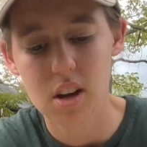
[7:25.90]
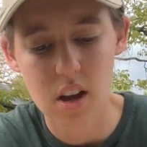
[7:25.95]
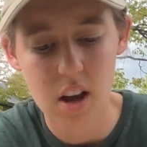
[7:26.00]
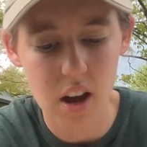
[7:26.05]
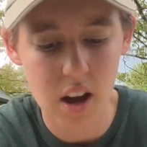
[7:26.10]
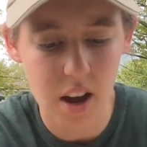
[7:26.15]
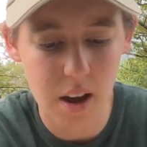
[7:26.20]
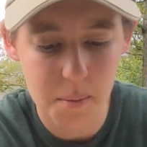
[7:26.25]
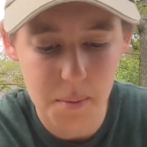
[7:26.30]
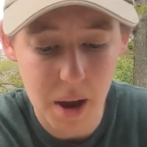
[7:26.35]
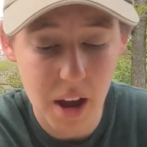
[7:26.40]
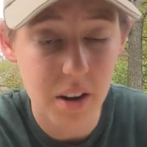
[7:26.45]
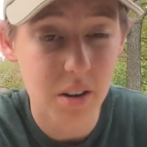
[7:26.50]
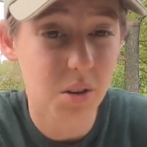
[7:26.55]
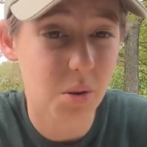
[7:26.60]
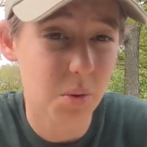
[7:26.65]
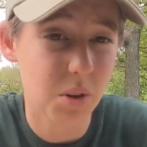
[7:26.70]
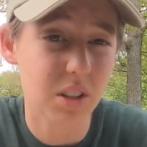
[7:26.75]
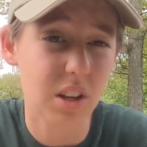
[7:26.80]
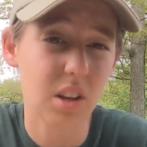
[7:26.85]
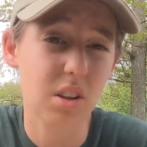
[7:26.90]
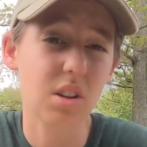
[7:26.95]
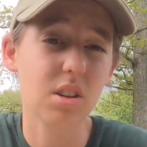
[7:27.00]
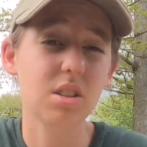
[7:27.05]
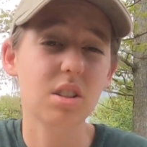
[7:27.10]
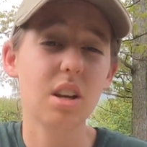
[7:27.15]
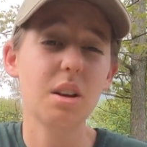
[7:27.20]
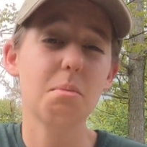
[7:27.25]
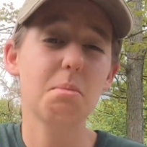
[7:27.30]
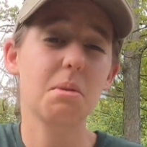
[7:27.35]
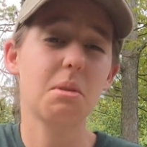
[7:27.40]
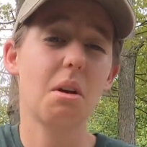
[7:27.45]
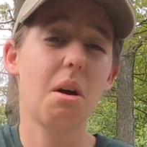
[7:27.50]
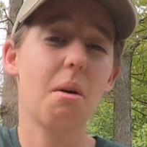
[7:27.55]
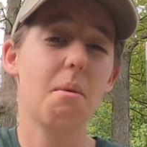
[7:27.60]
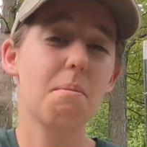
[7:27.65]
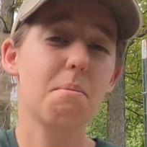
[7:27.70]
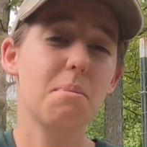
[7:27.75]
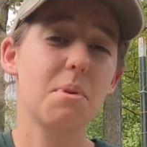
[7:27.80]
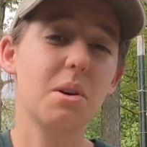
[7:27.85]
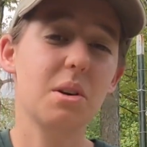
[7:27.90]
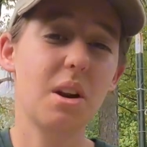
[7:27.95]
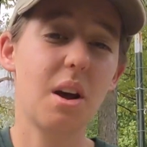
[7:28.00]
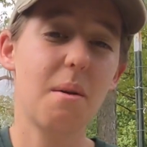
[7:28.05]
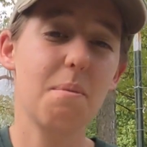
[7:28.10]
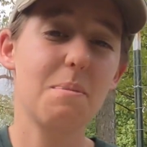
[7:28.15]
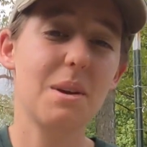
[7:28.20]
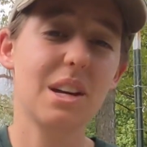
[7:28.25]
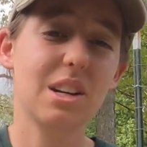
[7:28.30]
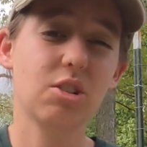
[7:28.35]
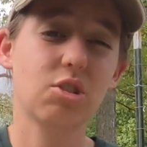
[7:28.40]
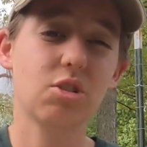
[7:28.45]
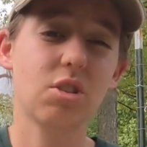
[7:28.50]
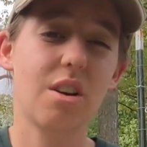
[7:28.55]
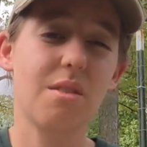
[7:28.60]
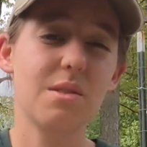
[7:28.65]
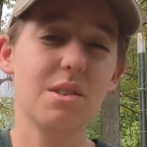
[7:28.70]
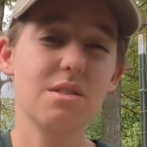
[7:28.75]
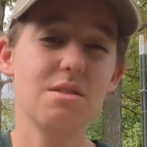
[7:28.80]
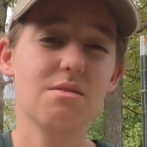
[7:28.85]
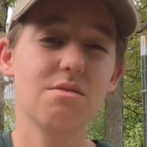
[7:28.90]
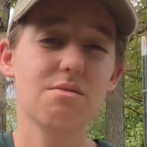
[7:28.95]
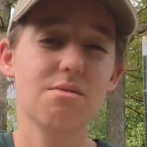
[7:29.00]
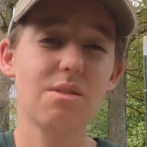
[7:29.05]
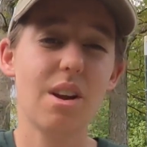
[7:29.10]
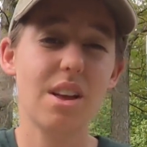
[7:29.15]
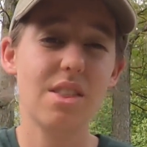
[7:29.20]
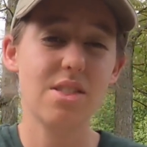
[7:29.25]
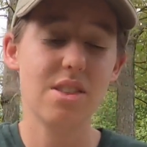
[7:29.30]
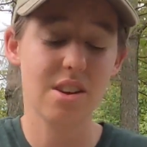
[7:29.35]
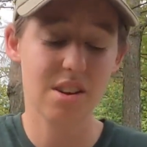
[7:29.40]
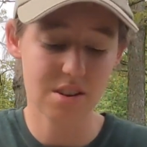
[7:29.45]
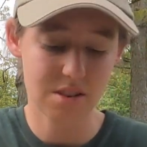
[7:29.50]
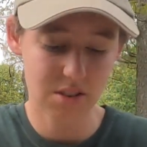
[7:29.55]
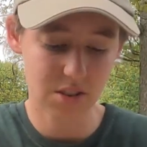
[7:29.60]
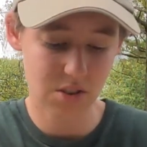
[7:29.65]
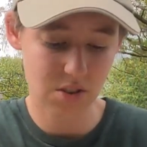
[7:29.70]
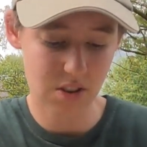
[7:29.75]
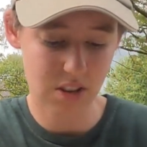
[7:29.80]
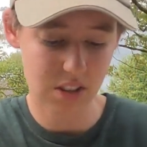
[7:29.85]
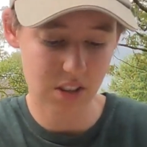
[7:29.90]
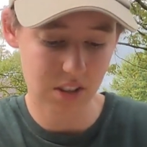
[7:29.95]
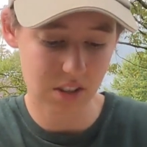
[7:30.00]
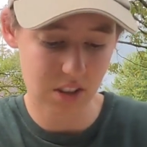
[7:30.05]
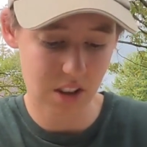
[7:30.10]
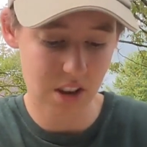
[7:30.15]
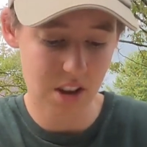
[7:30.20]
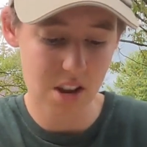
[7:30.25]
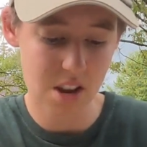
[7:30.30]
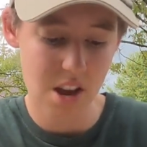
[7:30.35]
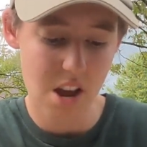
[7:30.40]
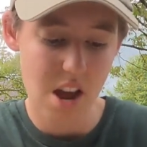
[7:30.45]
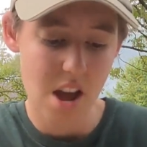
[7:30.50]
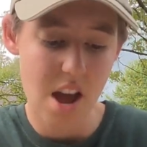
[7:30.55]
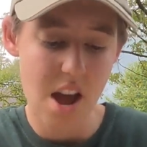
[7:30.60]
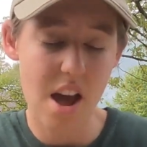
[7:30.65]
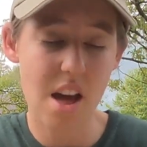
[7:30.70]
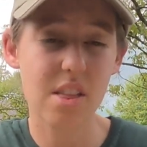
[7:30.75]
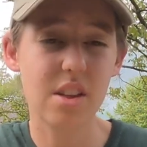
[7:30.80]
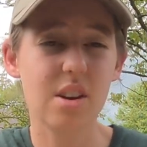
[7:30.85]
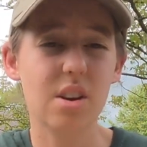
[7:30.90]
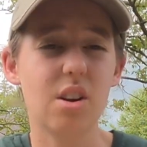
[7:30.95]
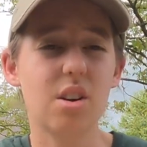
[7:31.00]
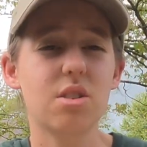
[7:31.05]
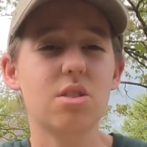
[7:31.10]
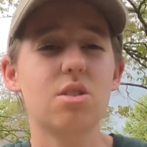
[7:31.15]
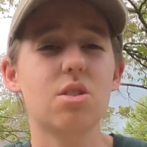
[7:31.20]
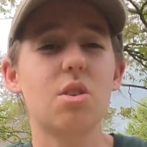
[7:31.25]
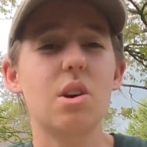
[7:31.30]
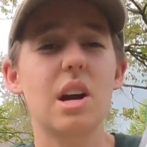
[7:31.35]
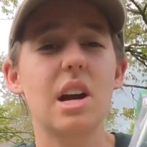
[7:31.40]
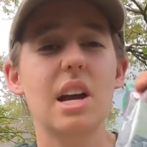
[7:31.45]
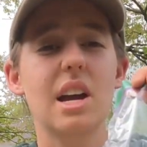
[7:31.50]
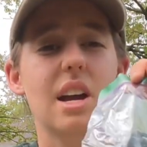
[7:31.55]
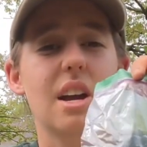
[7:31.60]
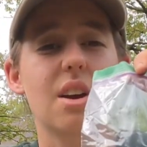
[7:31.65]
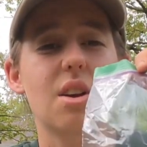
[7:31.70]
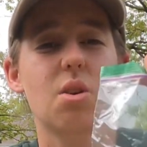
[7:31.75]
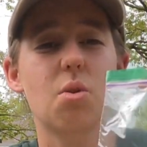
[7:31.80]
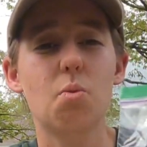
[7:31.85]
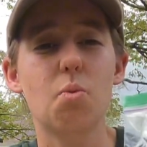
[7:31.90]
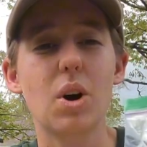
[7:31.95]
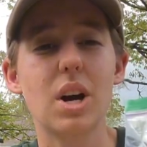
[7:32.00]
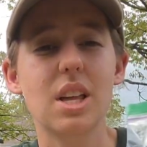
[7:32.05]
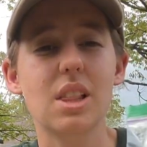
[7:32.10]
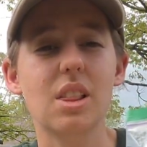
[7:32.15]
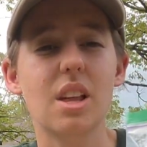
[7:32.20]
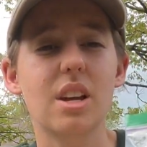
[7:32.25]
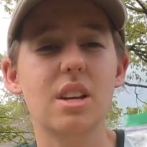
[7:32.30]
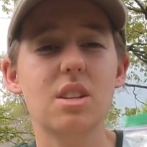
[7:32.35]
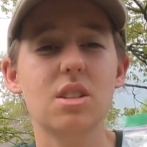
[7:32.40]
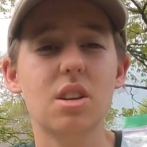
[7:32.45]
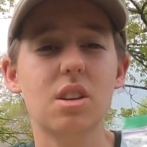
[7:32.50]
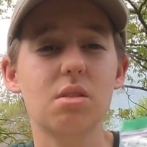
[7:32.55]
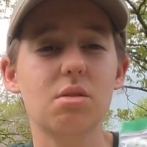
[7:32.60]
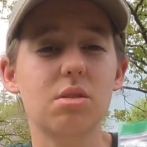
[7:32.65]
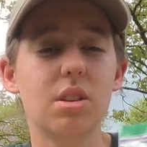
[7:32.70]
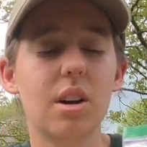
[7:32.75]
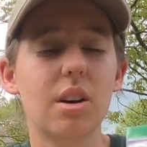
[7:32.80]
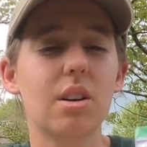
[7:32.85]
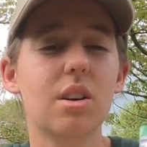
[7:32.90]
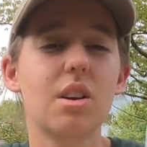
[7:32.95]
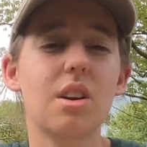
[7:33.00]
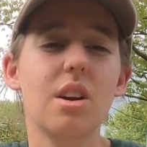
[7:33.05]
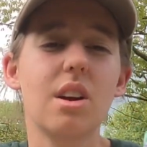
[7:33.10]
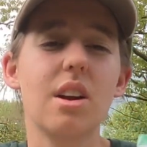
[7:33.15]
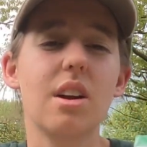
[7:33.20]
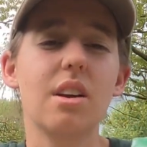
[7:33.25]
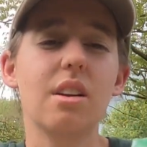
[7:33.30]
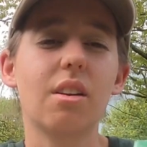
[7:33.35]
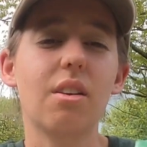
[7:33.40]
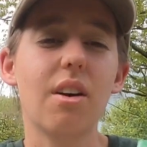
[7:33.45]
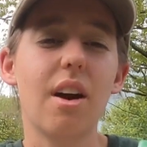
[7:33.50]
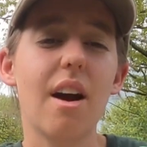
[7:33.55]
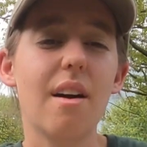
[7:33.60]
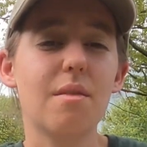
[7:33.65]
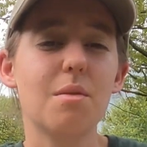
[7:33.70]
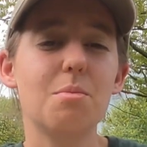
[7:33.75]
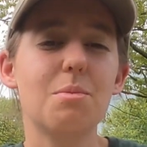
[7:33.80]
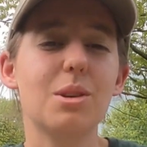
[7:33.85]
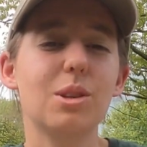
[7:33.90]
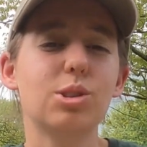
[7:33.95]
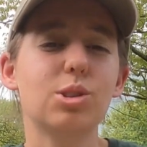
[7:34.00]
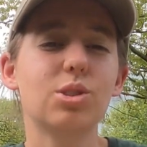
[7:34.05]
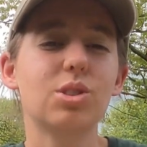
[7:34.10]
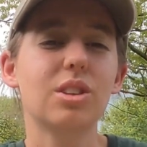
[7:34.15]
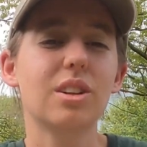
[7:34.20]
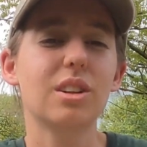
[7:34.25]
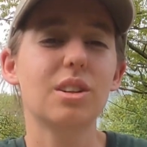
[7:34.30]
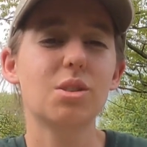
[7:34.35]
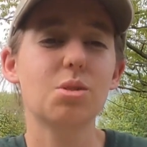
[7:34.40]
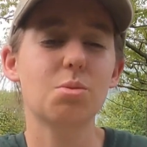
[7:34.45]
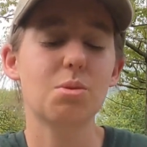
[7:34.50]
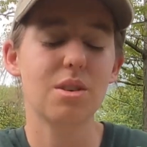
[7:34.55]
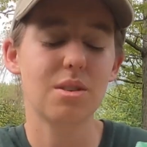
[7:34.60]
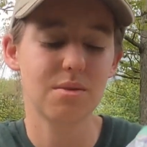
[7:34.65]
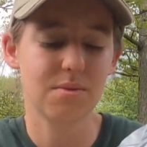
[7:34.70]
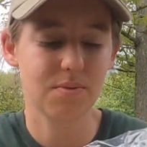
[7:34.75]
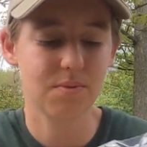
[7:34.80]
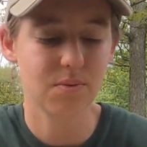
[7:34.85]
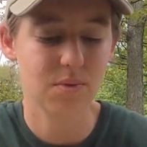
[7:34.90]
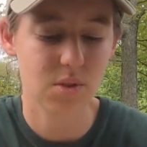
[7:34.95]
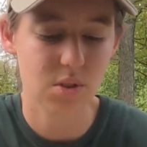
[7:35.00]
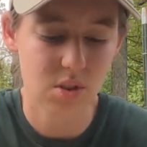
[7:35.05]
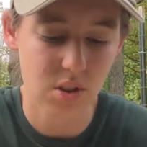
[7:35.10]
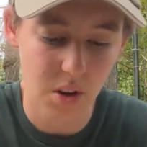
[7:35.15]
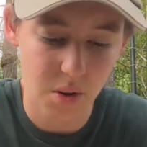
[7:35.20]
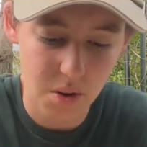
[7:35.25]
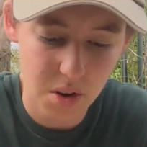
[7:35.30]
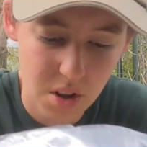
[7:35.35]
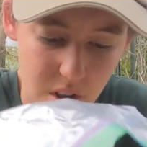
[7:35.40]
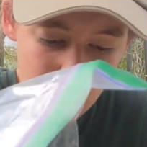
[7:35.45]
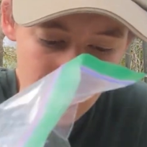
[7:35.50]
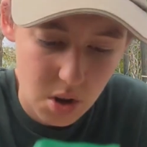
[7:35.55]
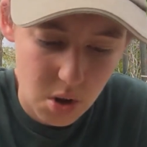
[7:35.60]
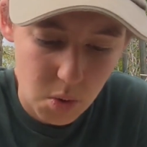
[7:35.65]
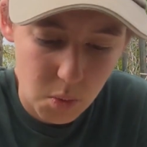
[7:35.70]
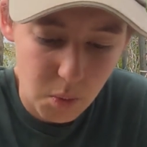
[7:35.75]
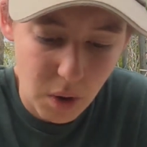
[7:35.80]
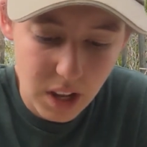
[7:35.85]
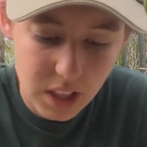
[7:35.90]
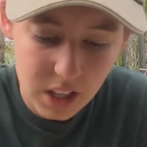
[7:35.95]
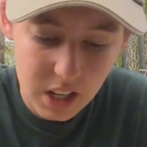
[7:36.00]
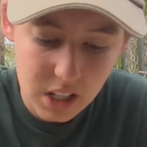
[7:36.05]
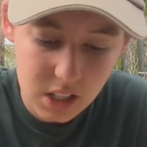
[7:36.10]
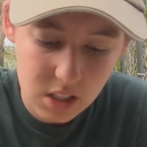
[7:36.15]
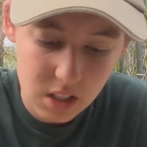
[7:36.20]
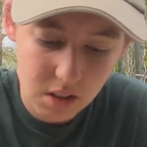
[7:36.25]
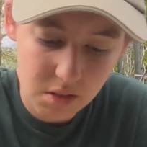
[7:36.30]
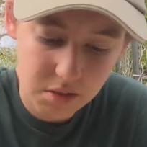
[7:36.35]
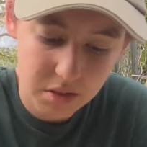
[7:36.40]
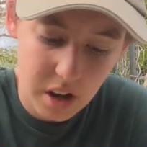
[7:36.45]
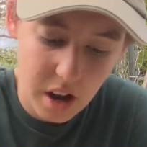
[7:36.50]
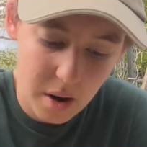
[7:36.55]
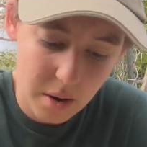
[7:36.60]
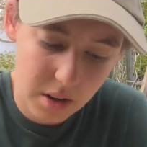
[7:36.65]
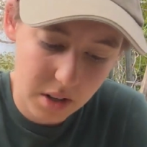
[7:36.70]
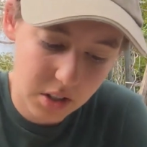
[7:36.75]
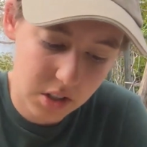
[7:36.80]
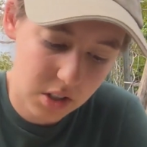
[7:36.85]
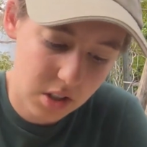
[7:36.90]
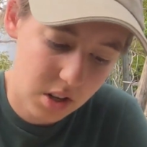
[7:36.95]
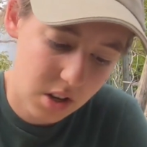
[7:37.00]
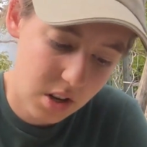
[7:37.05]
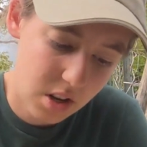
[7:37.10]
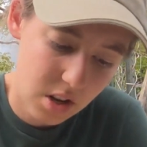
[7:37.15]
I don't know what that looks like, but I'll put a picture of it right there so you can see it. And then also a white light sunflower, and I'll have a picture there as well. So white light sunflowers,